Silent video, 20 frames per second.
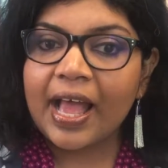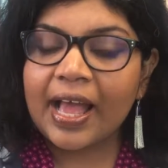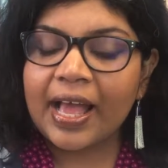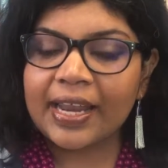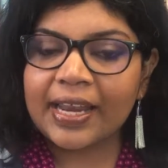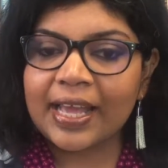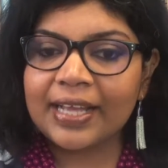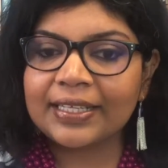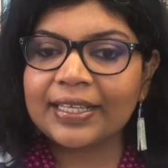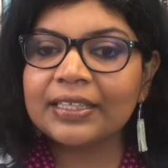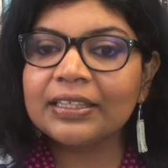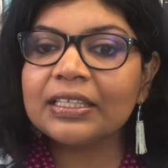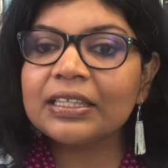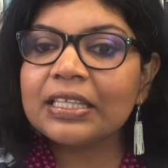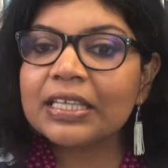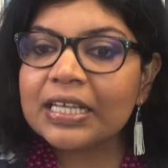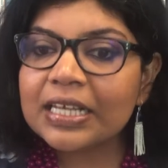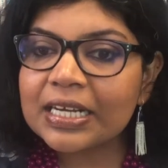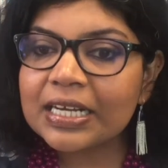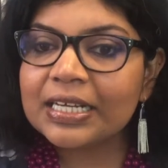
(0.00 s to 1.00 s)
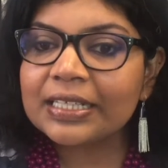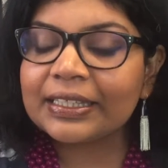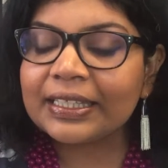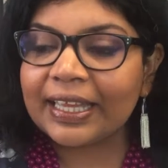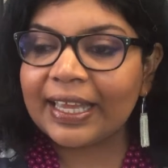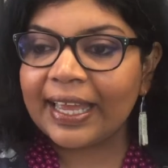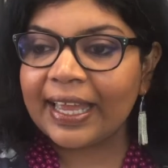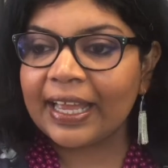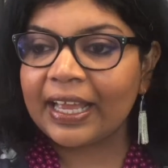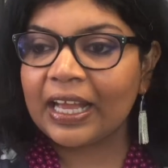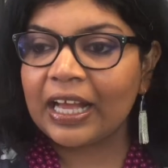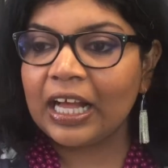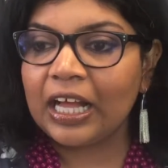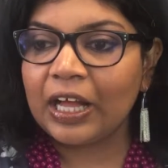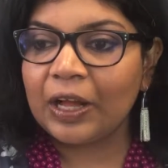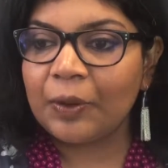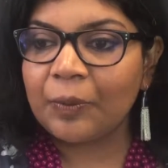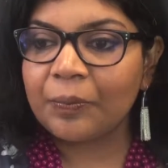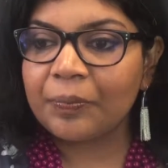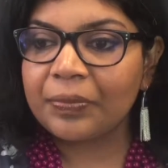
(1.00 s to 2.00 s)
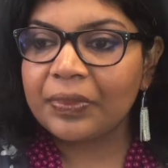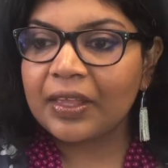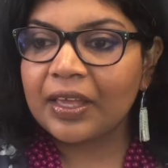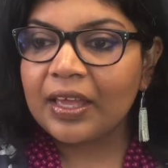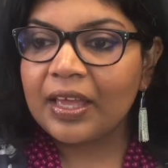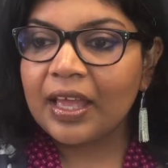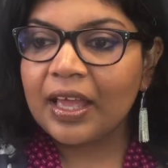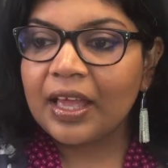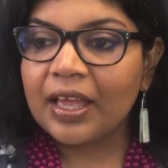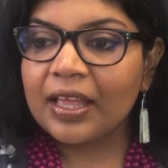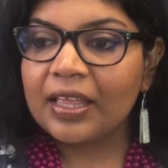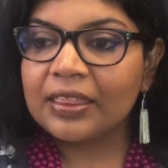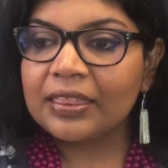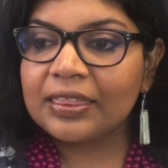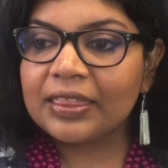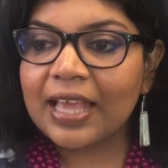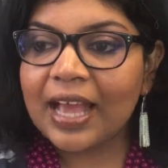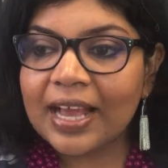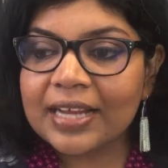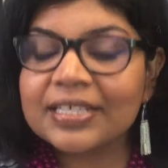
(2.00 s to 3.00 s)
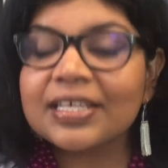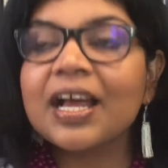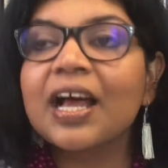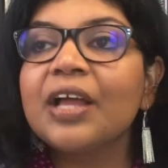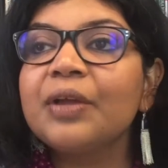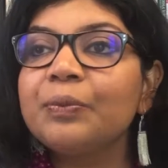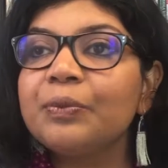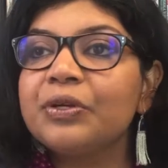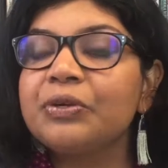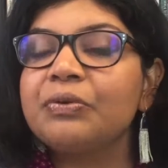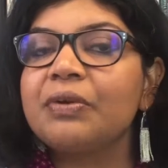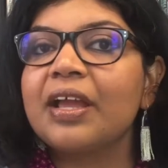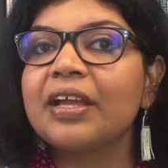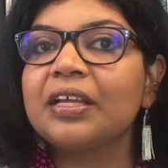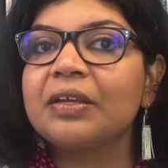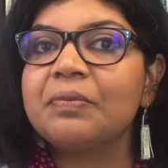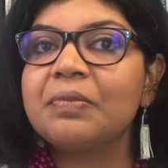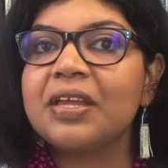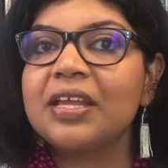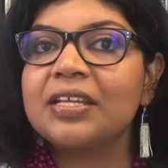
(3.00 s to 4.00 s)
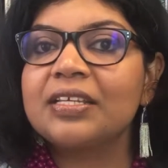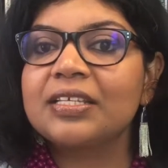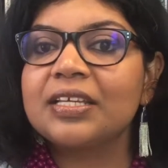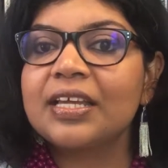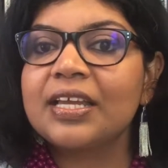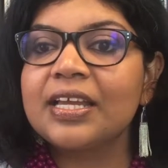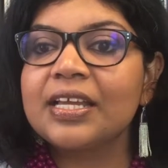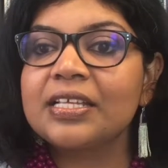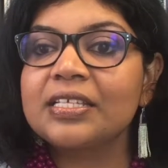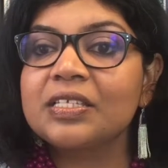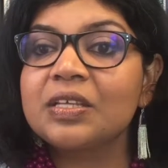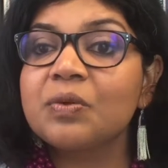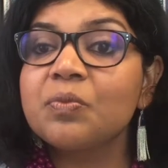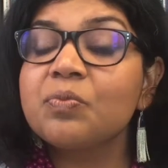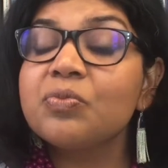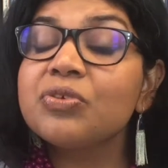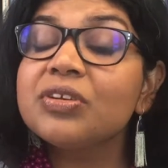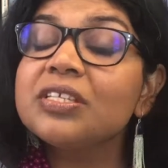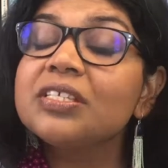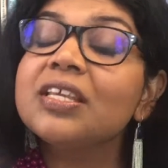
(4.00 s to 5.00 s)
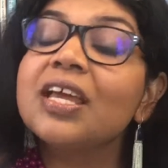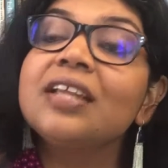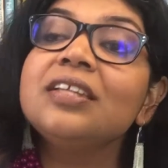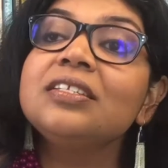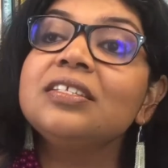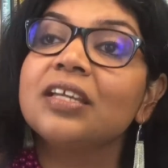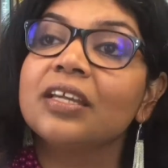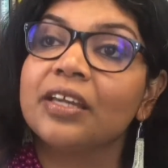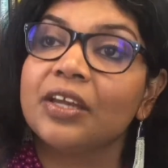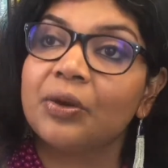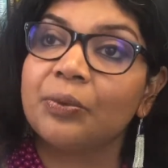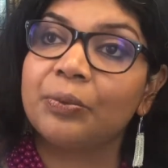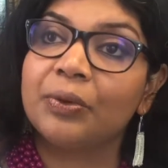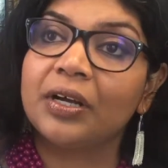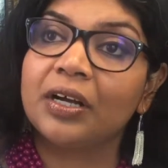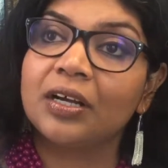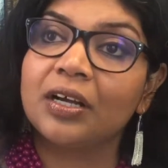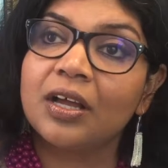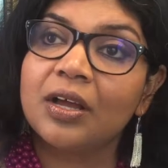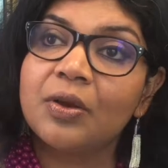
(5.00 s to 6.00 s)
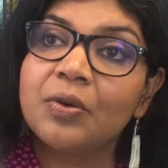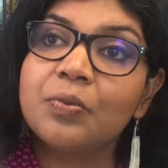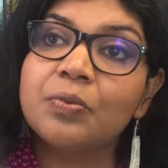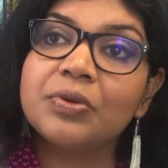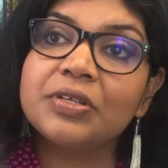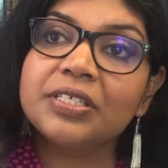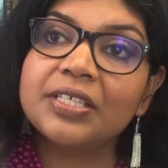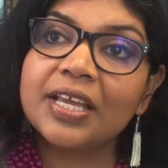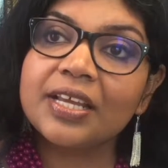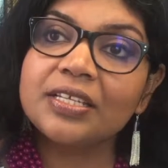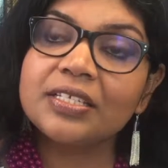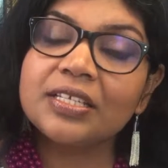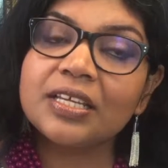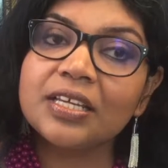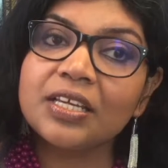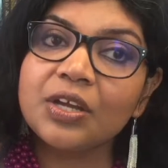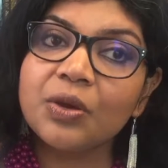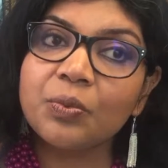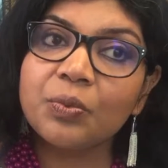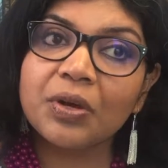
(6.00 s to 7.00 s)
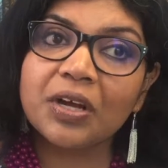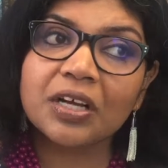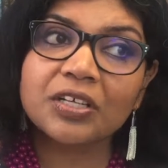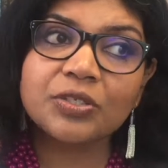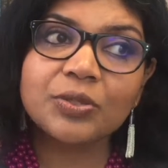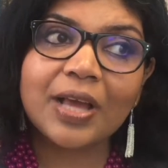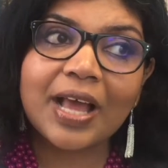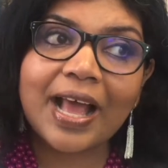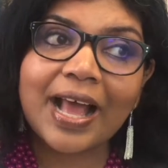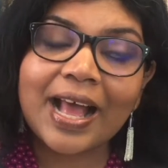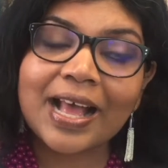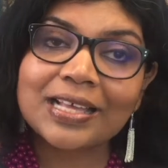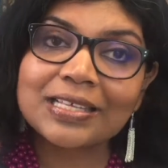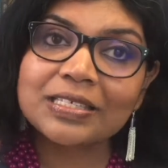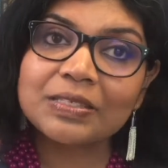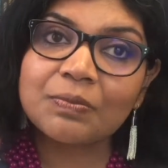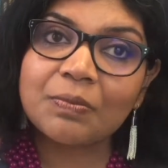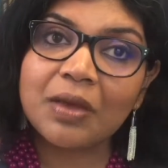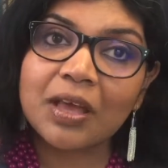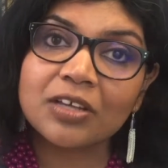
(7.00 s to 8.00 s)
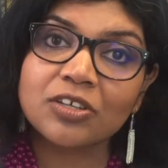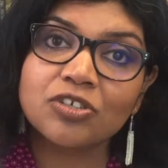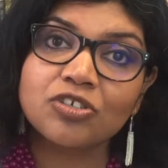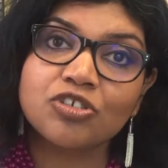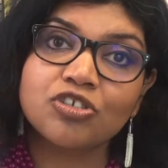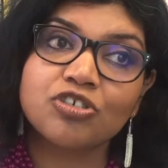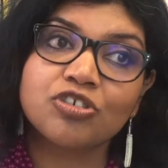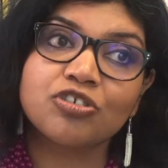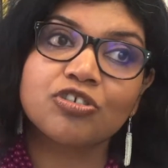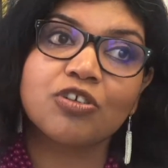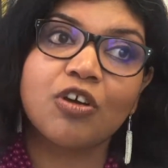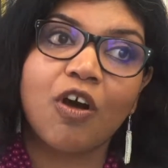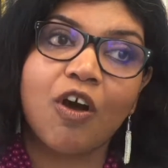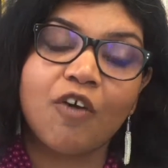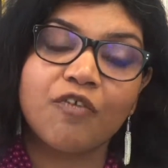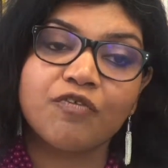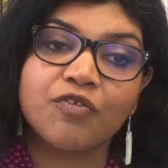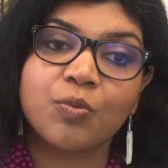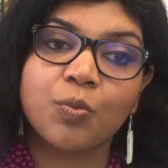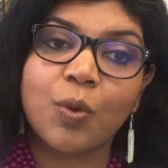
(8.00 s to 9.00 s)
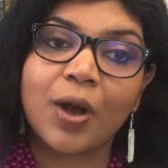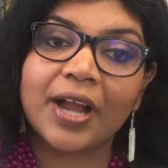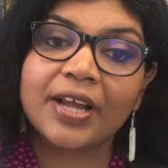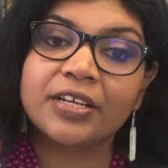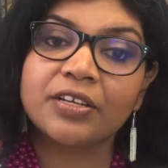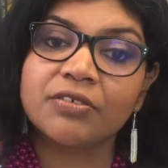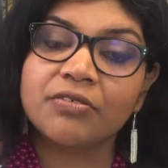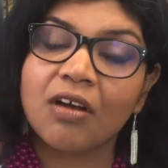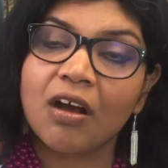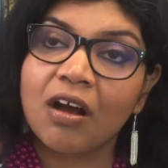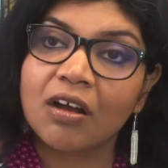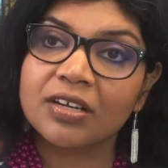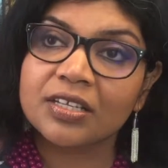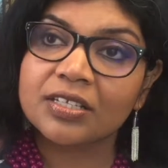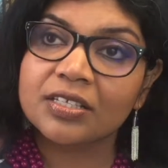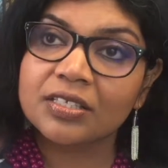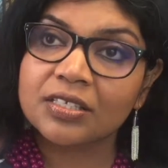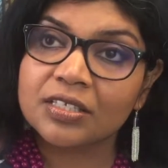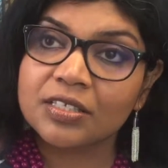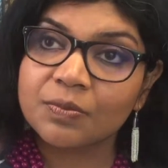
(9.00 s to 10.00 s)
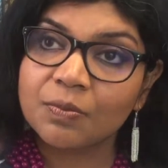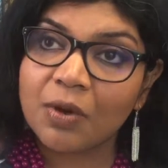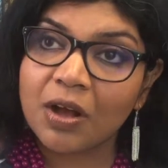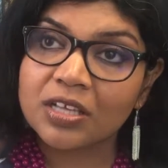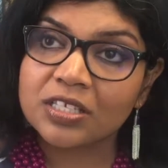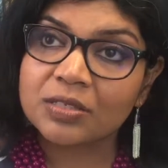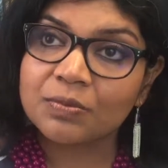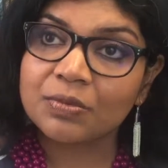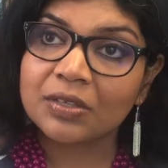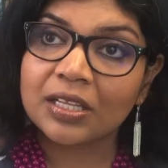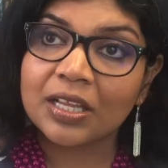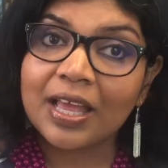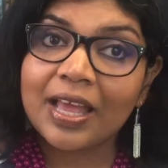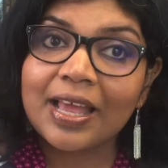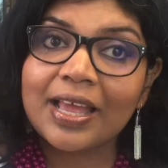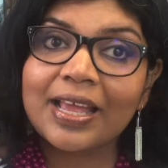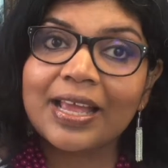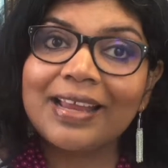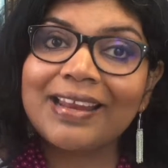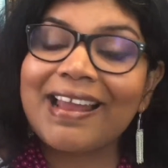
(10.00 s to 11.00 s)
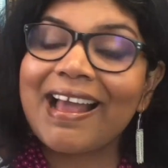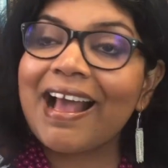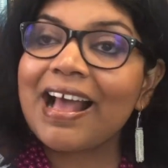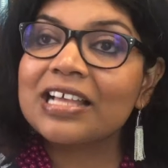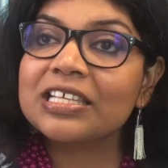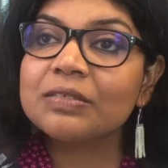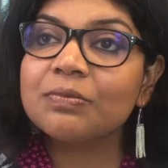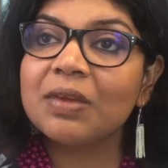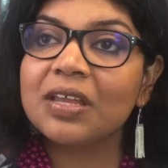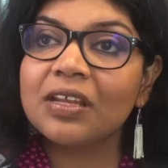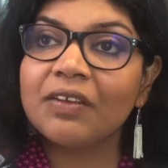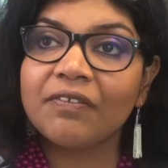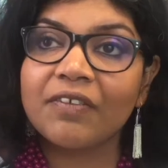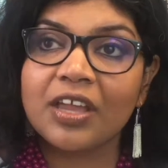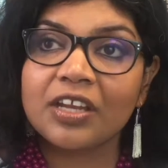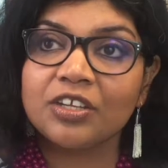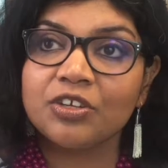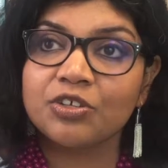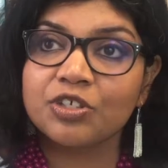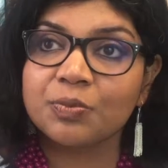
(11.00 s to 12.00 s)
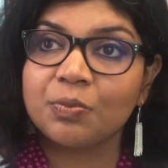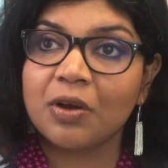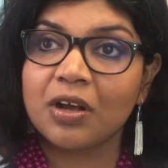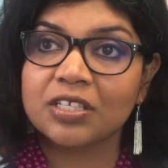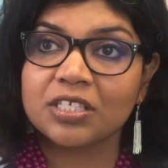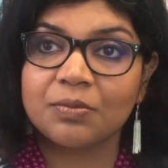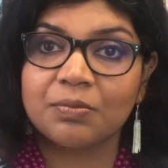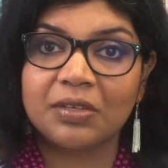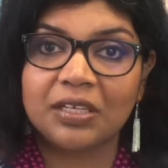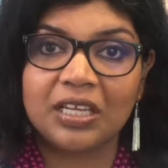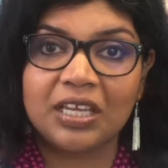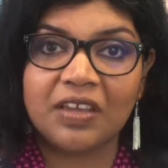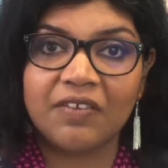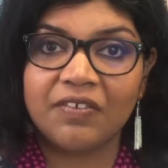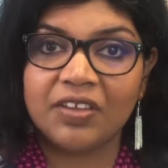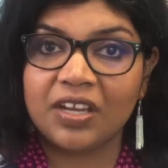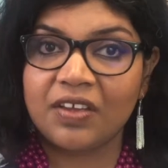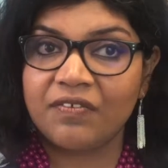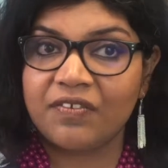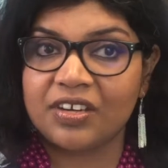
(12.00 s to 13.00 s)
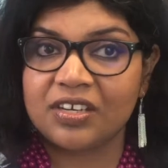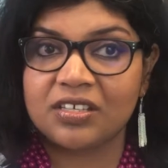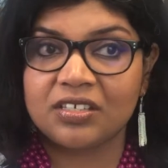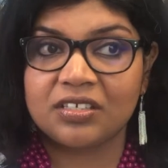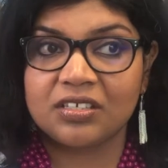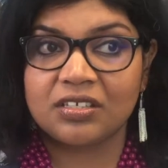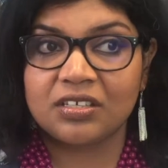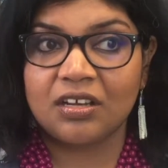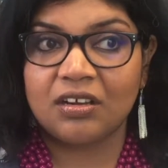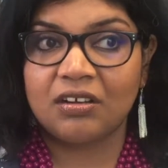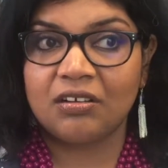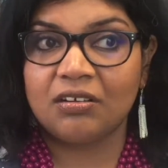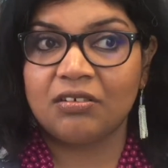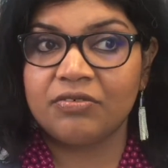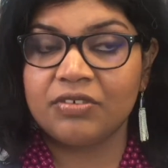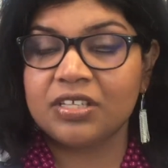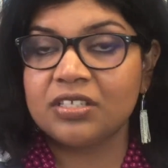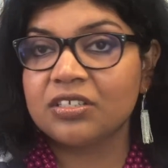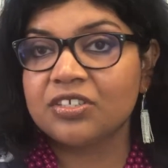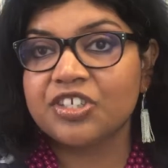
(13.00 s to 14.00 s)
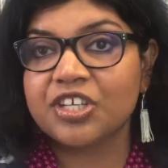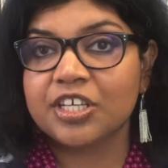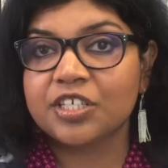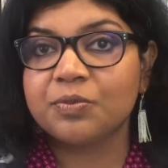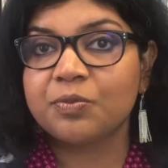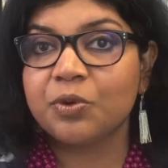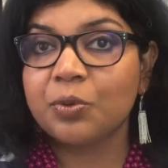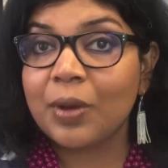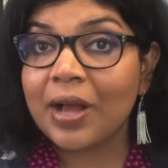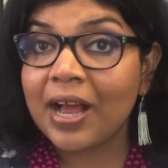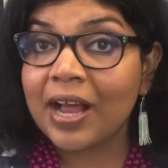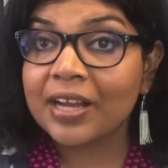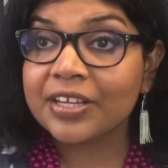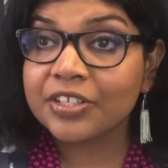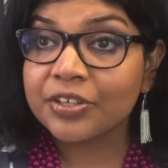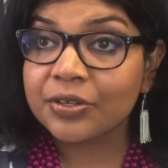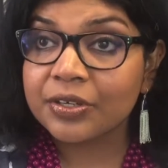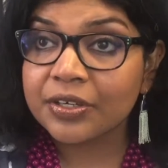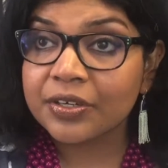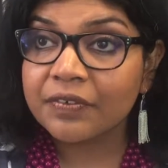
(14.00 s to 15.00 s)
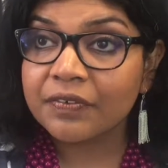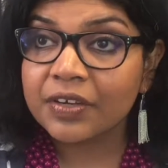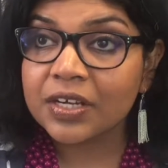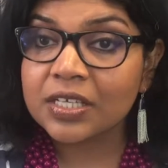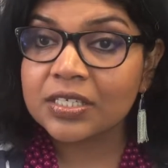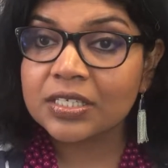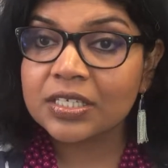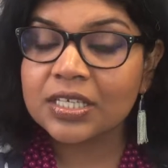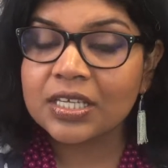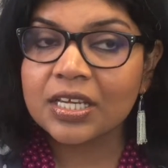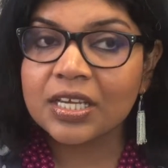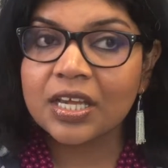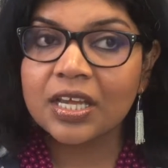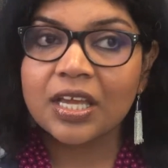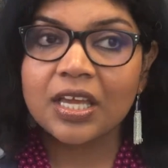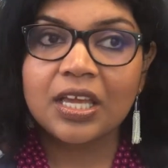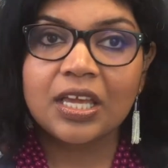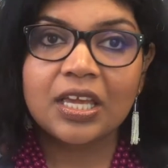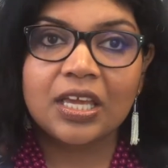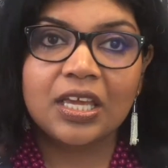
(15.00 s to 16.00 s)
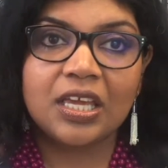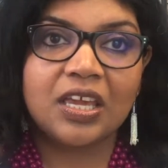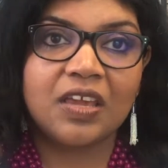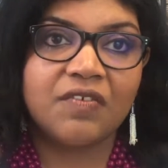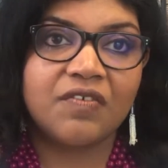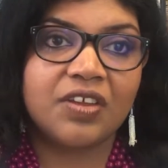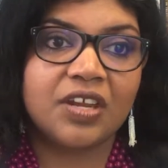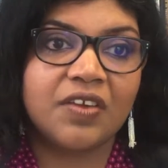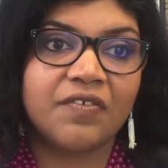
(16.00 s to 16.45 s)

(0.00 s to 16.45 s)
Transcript: And I think the third thing uh, that I would recommend is presenting your work. Presenting your work to as much of a wider audience as possible in as many venues possible, even if it is a research expo at your university, even